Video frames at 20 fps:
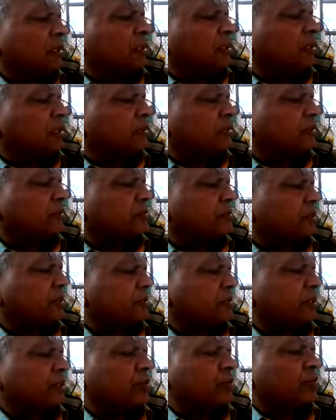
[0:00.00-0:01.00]
Let us start
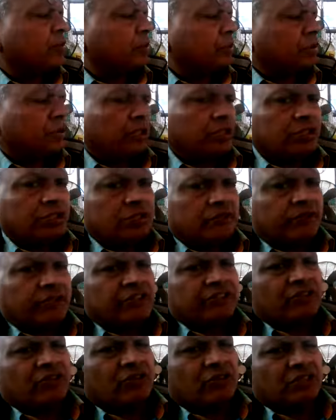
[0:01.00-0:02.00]
saying coordination.
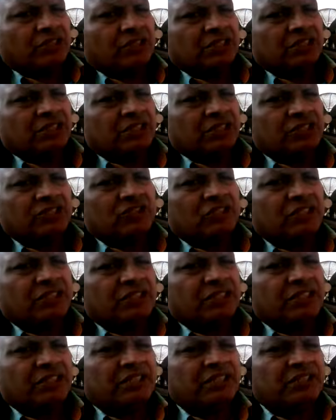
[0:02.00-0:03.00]
What's coordination actually?
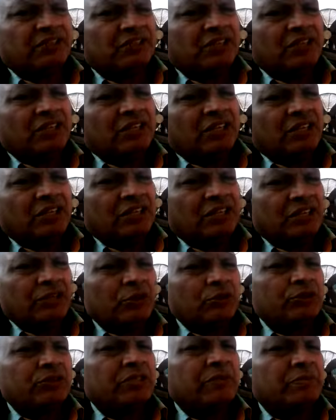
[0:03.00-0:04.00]
It's not, it
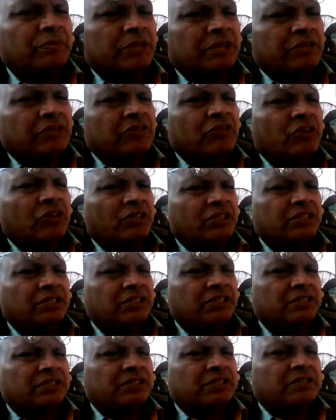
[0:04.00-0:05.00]
looks simple
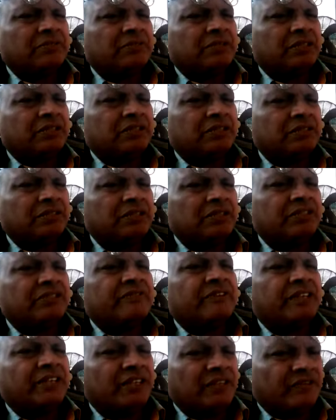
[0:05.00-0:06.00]
coordination, but it's
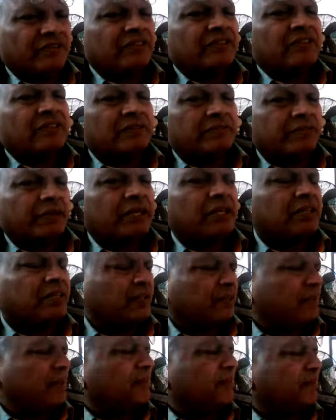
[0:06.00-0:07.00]
very difficult in practical
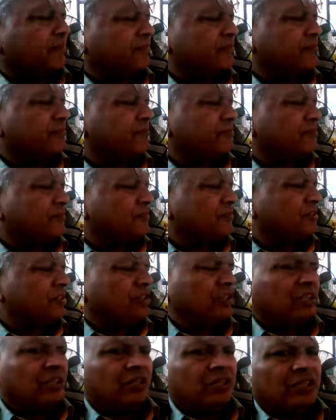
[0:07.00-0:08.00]
life.
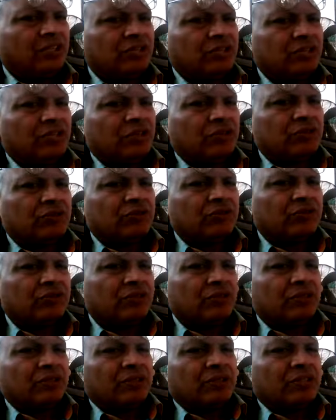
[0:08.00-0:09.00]
You have to
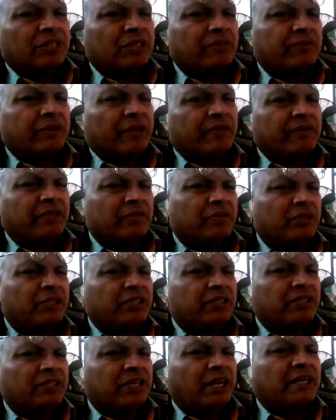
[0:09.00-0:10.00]
keep everybody
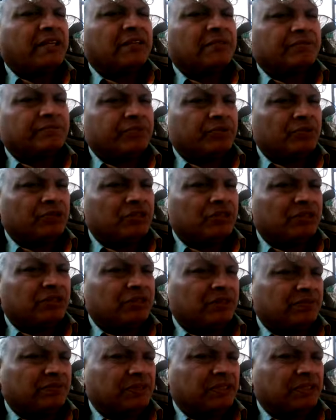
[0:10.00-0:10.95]
in tie-up position.